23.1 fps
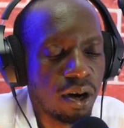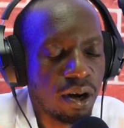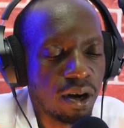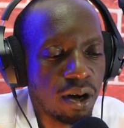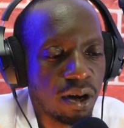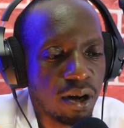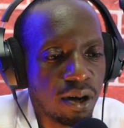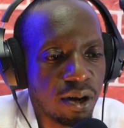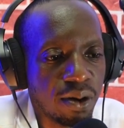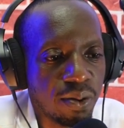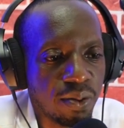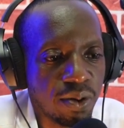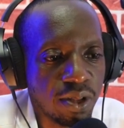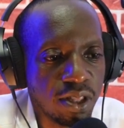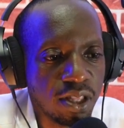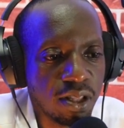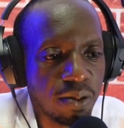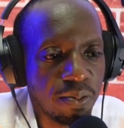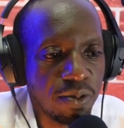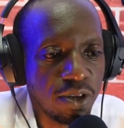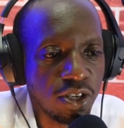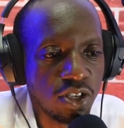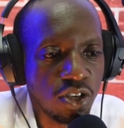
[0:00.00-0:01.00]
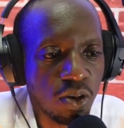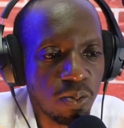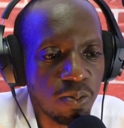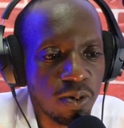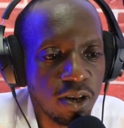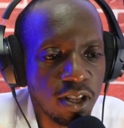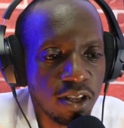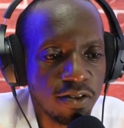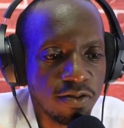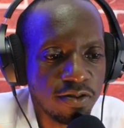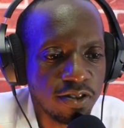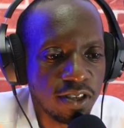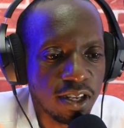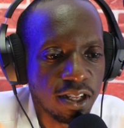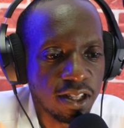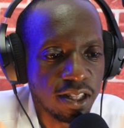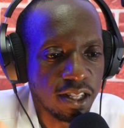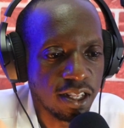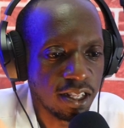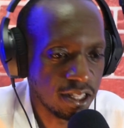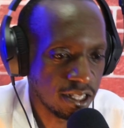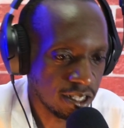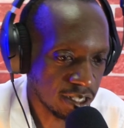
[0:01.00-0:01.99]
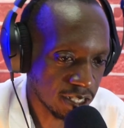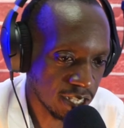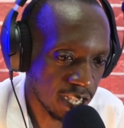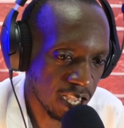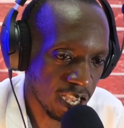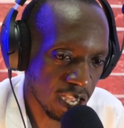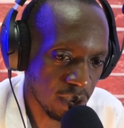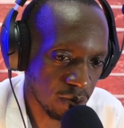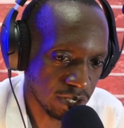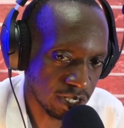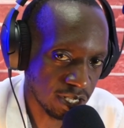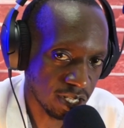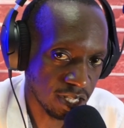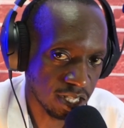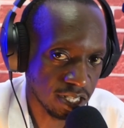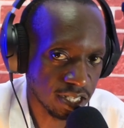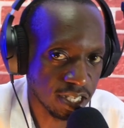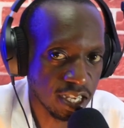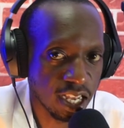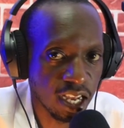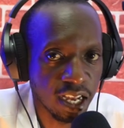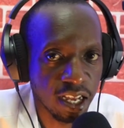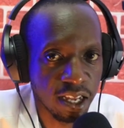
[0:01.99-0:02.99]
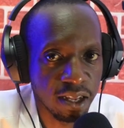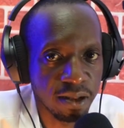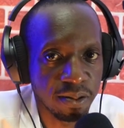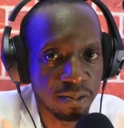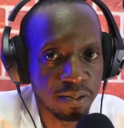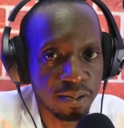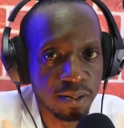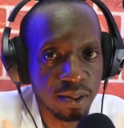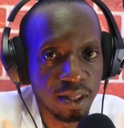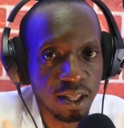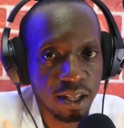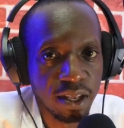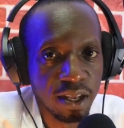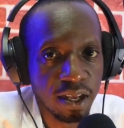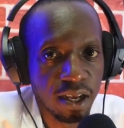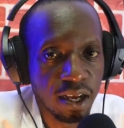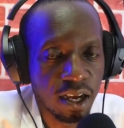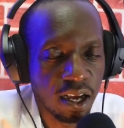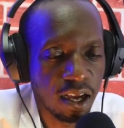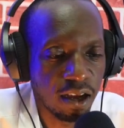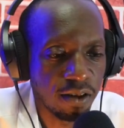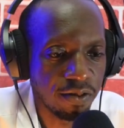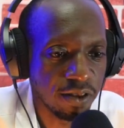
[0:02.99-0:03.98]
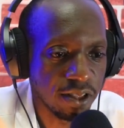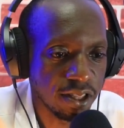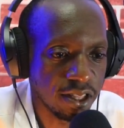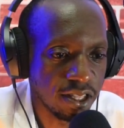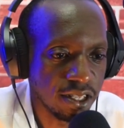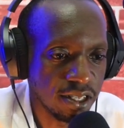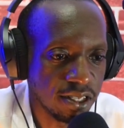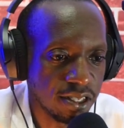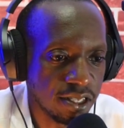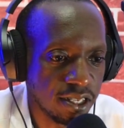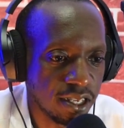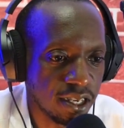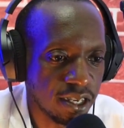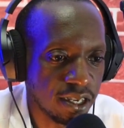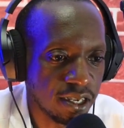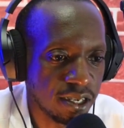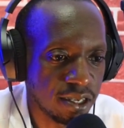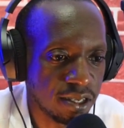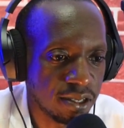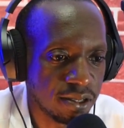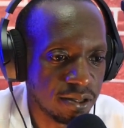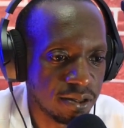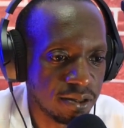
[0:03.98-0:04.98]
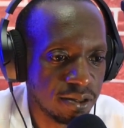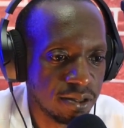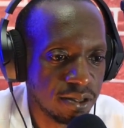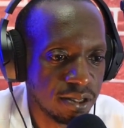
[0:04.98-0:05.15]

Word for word: uh, when the bishop leaves and then this guy we see this guy having this uh,